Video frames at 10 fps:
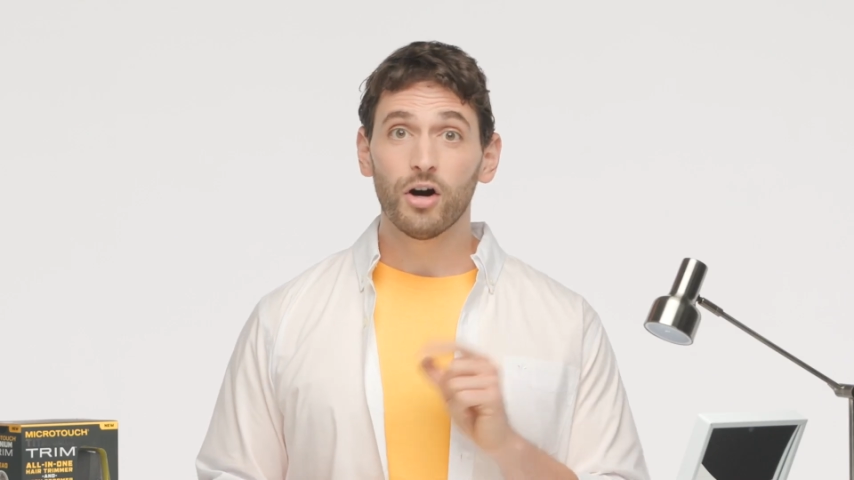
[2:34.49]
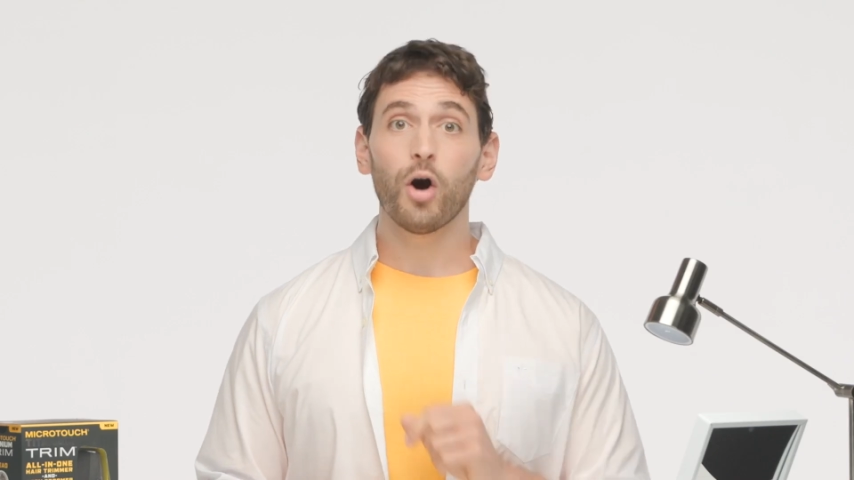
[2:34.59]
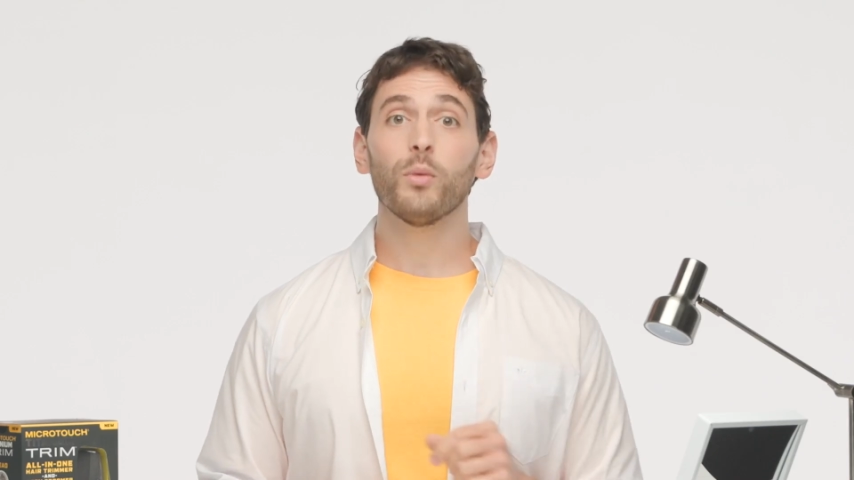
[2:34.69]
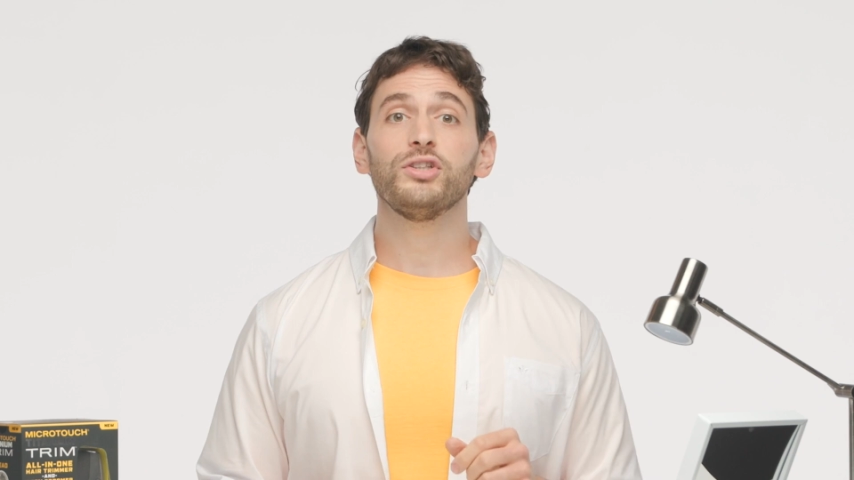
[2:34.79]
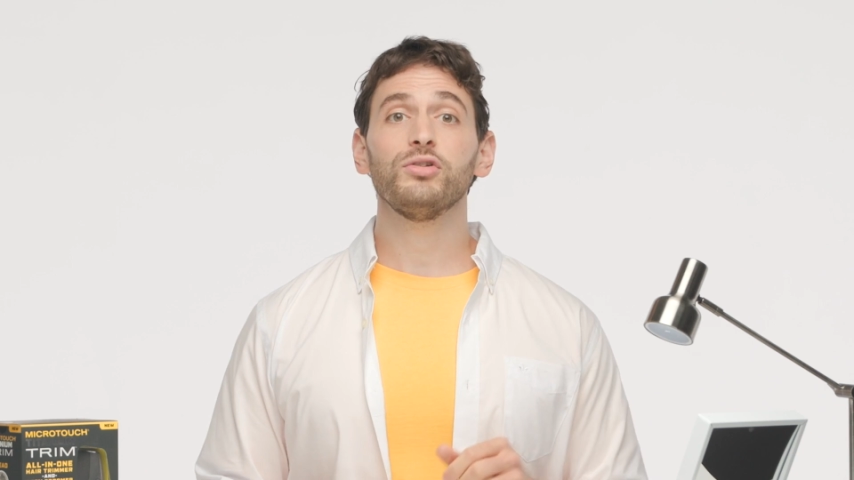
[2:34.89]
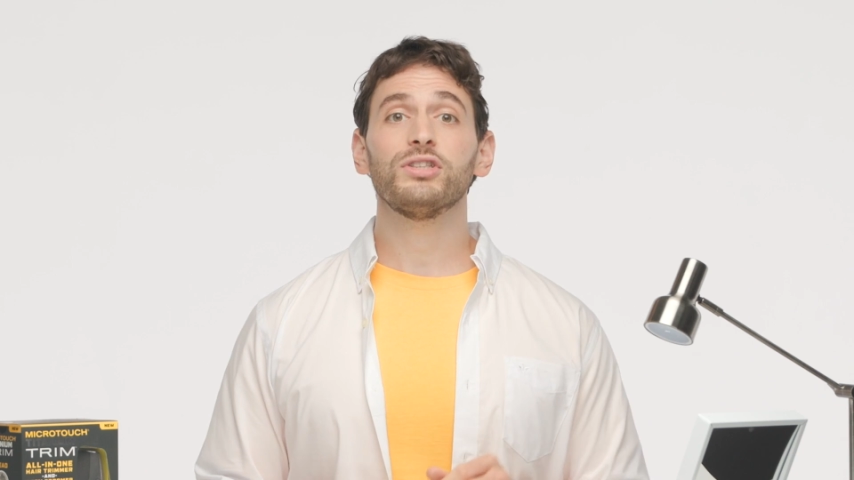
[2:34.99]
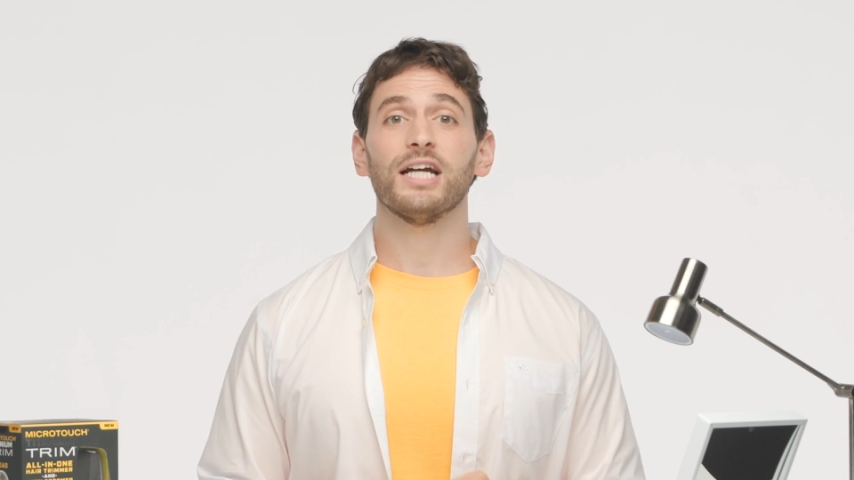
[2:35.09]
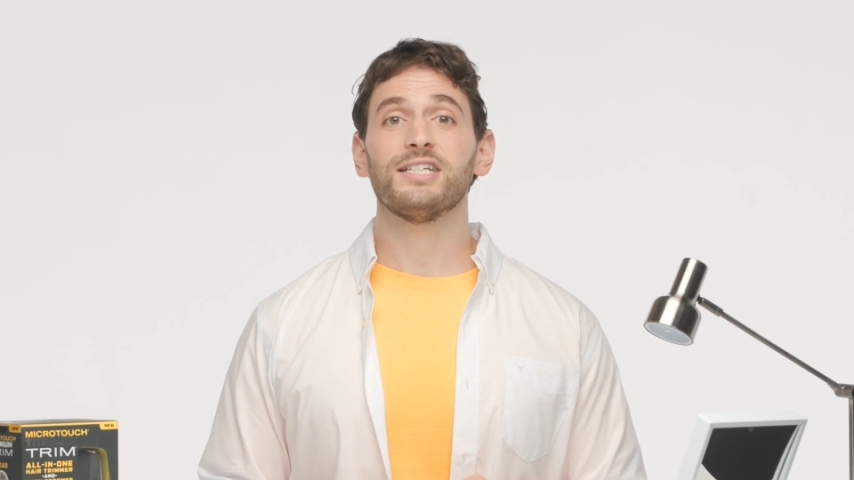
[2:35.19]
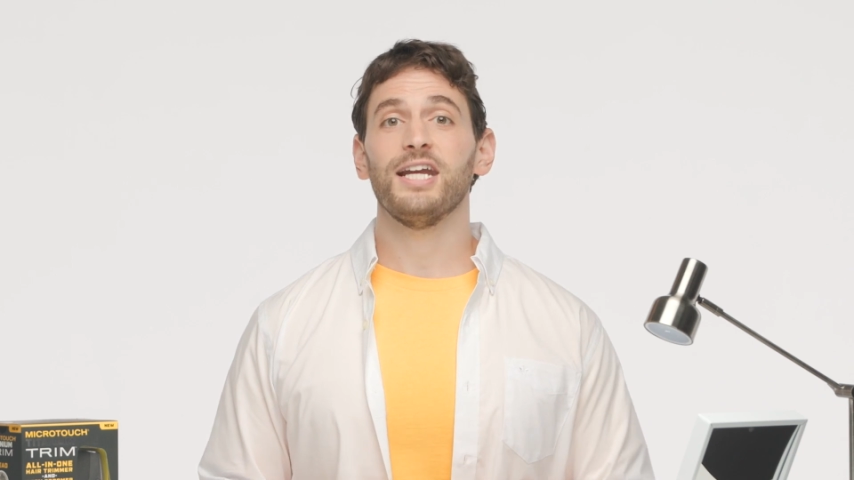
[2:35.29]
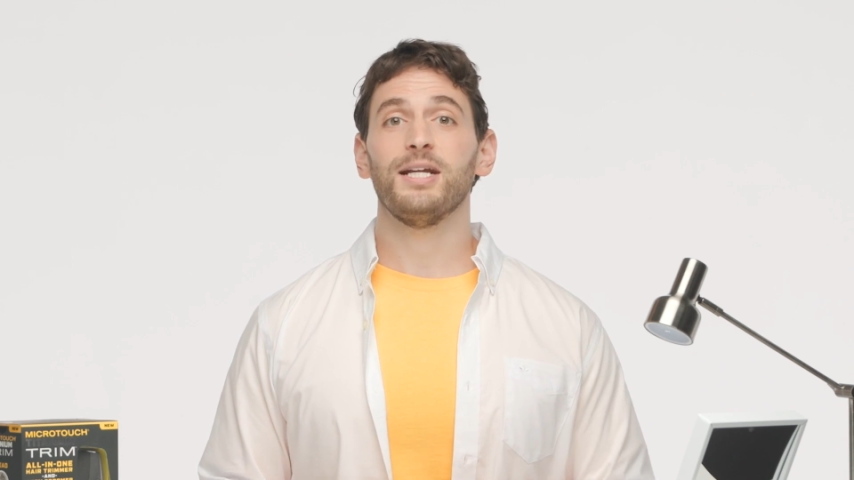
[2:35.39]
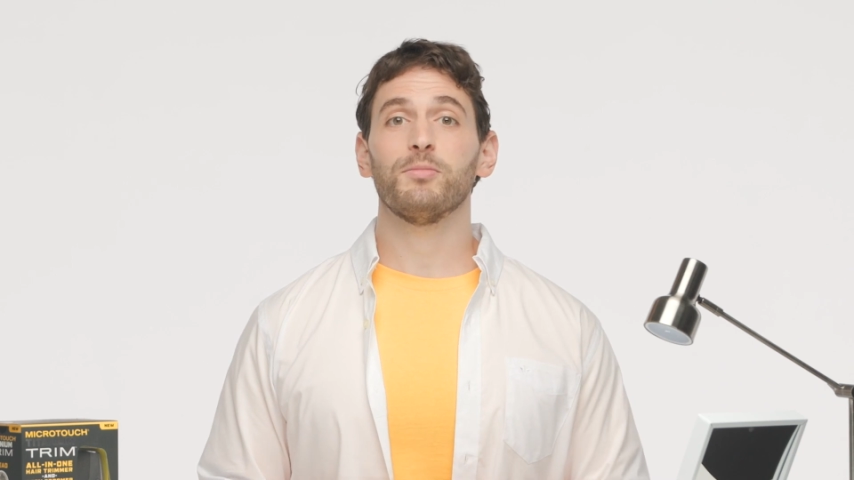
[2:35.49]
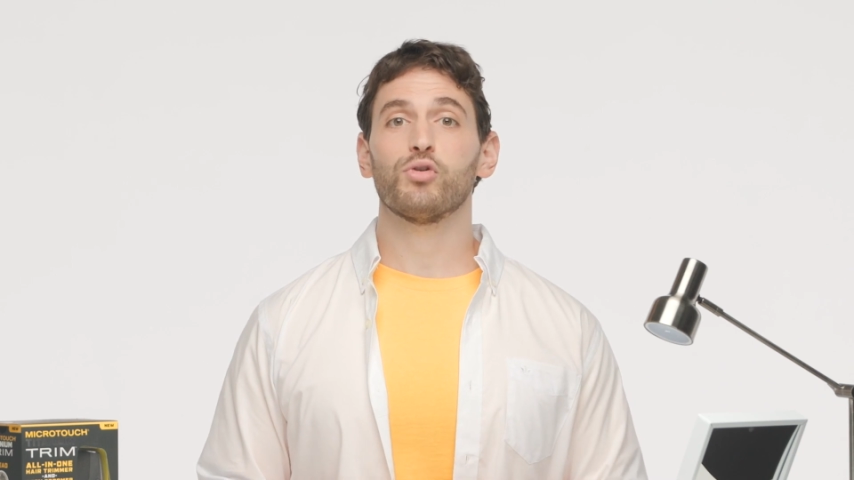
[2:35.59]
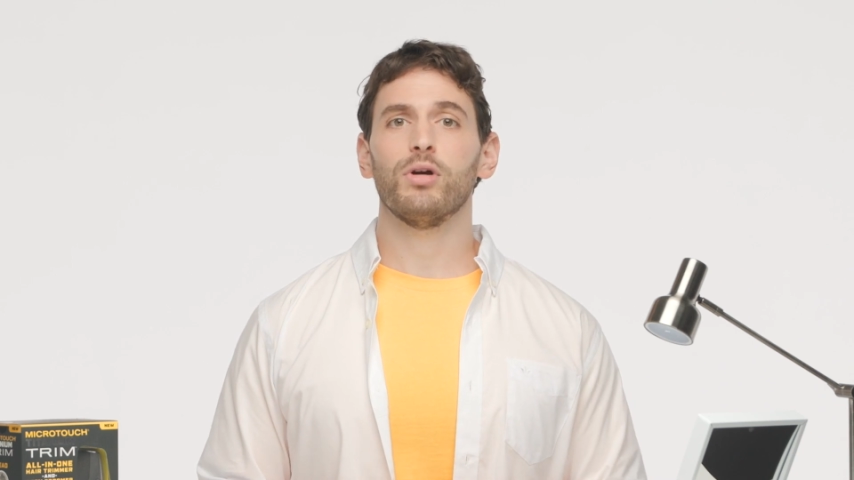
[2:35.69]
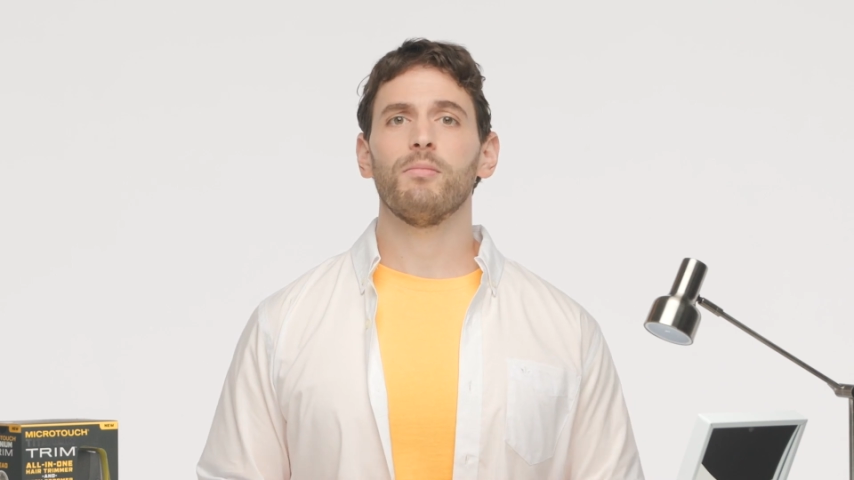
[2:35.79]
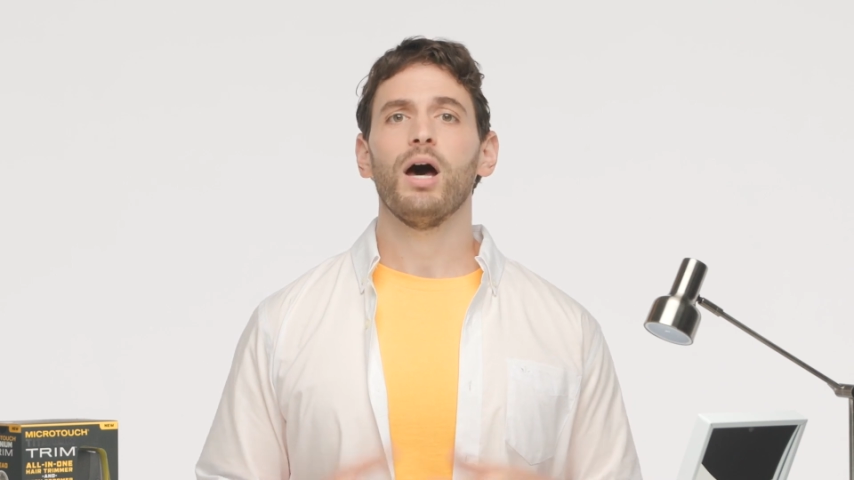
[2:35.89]
Always use titanium
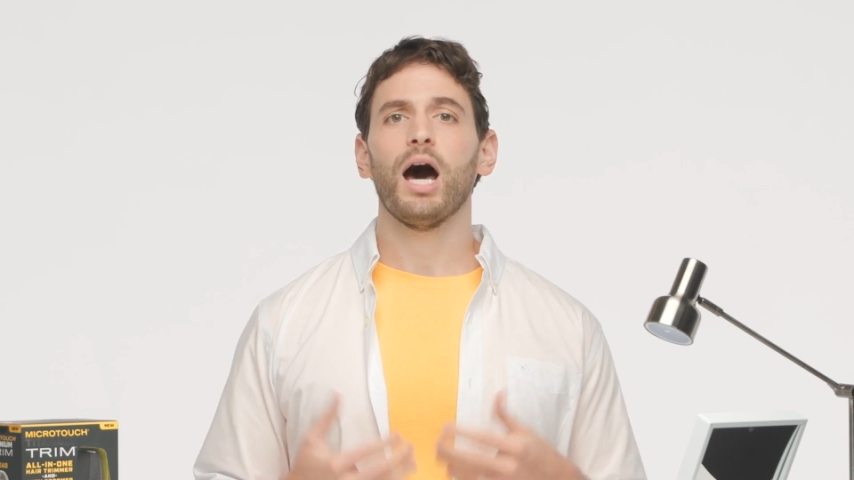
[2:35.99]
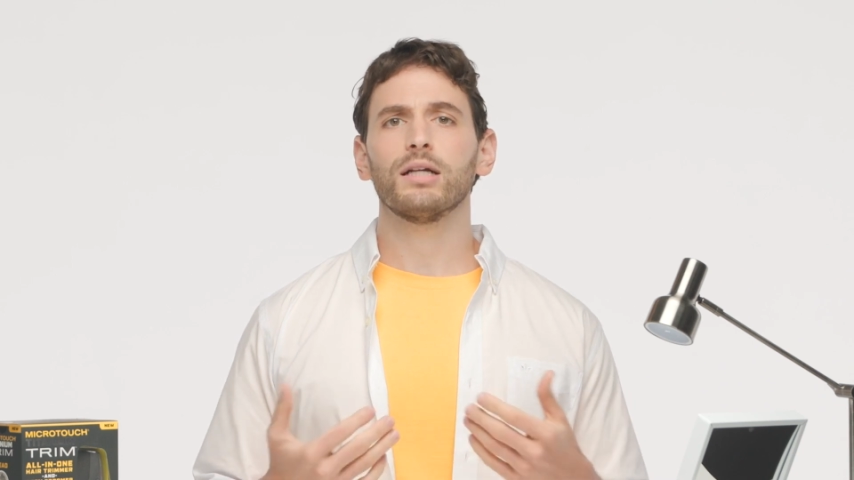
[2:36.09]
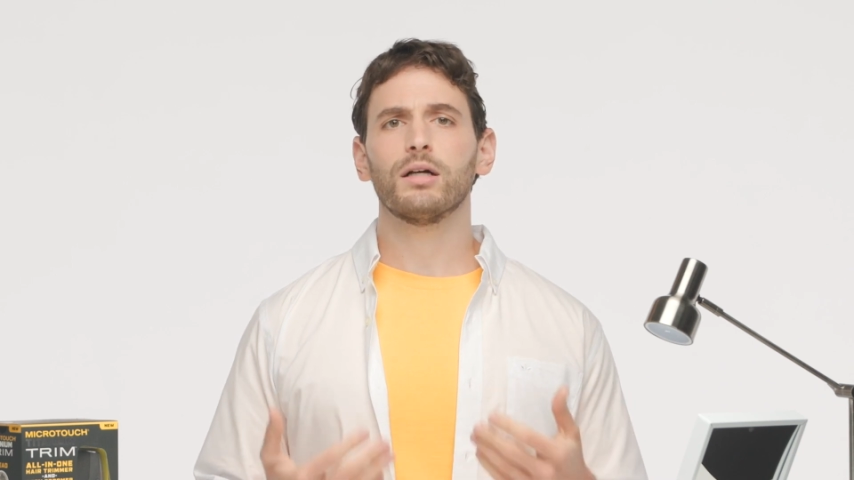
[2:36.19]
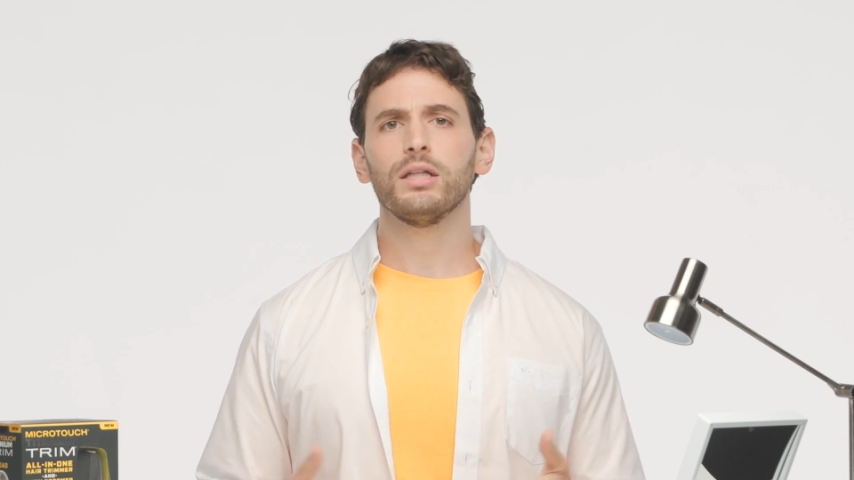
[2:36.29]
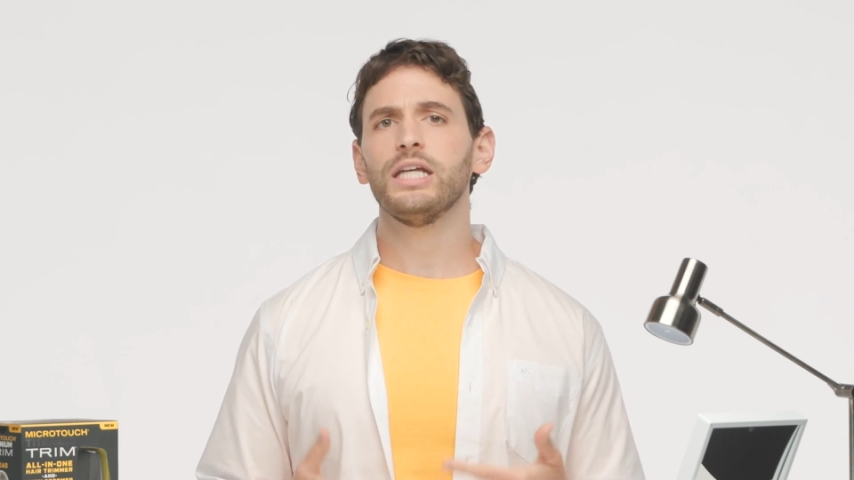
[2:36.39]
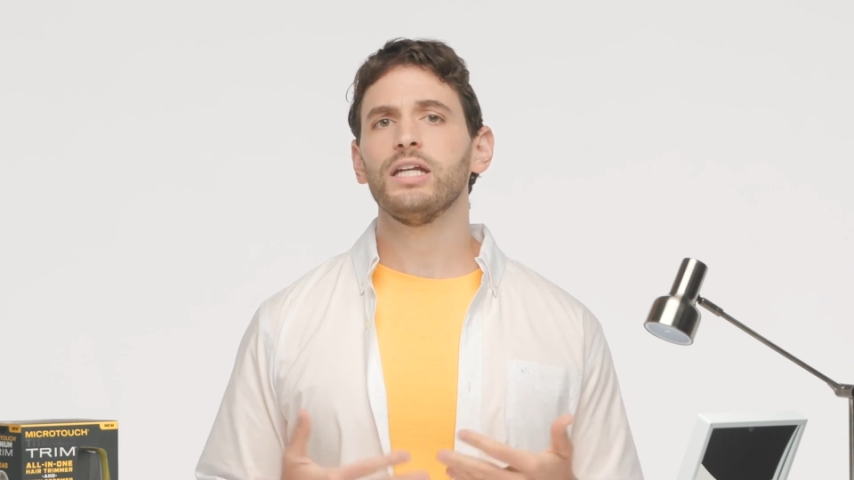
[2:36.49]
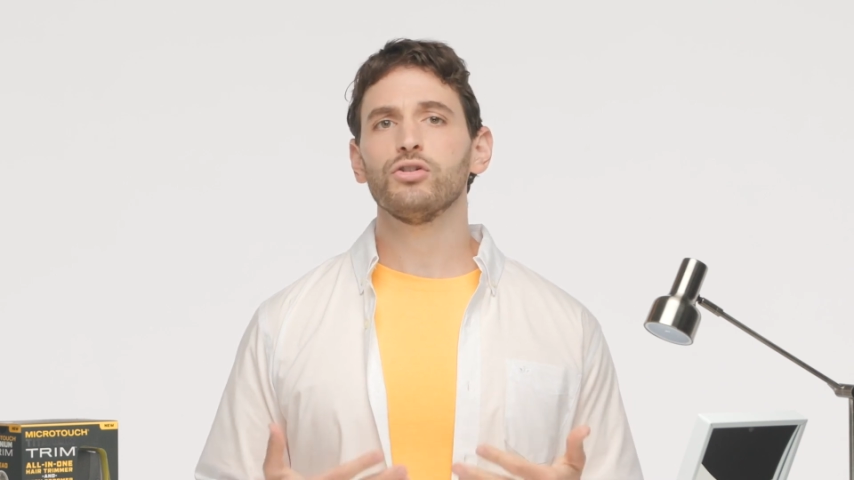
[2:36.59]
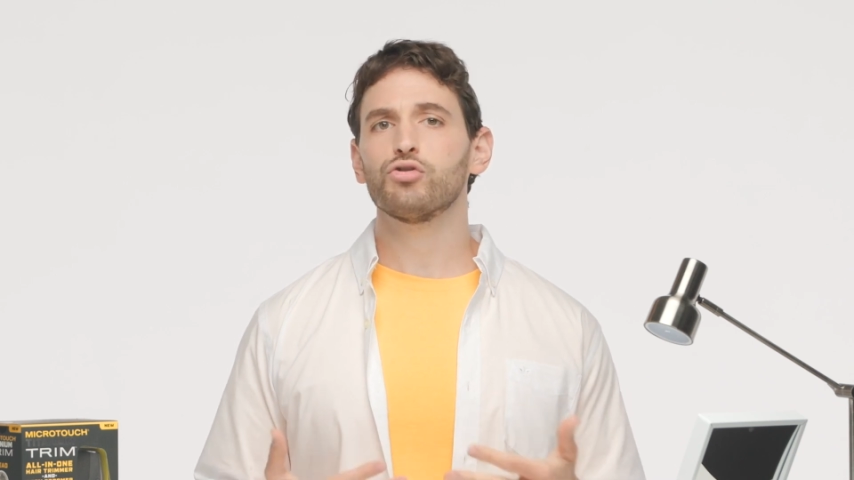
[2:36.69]
trim on clean,